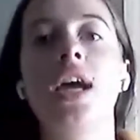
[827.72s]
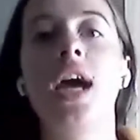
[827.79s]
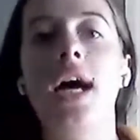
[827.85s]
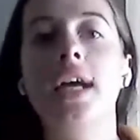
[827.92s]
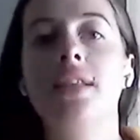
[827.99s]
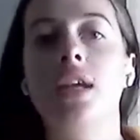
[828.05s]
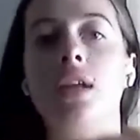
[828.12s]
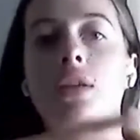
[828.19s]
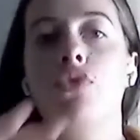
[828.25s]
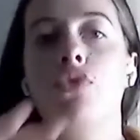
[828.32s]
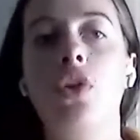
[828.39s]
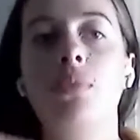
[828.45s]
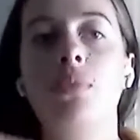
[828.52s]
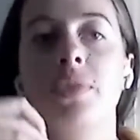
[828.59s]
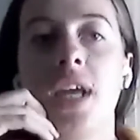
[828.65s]
And then
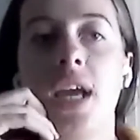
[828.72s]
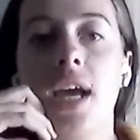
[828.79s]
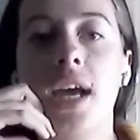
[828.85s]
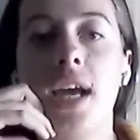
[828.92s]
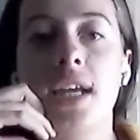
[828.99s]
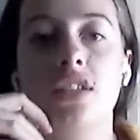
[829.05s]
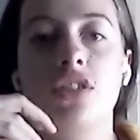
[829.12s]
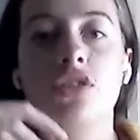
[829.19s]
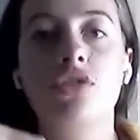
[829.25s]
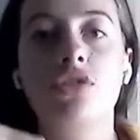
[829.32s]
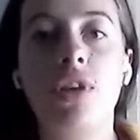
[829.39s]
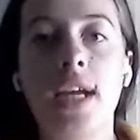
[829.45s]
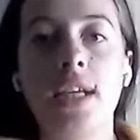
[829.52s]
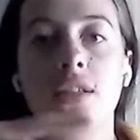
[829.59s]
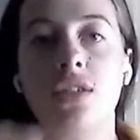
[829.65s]
from there, it's
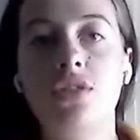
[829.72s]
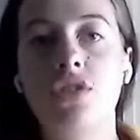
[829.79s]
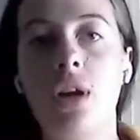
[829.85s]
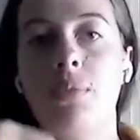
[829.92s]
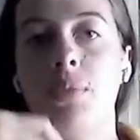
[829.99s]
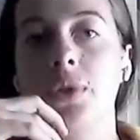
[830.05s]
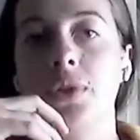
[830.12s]
great to jump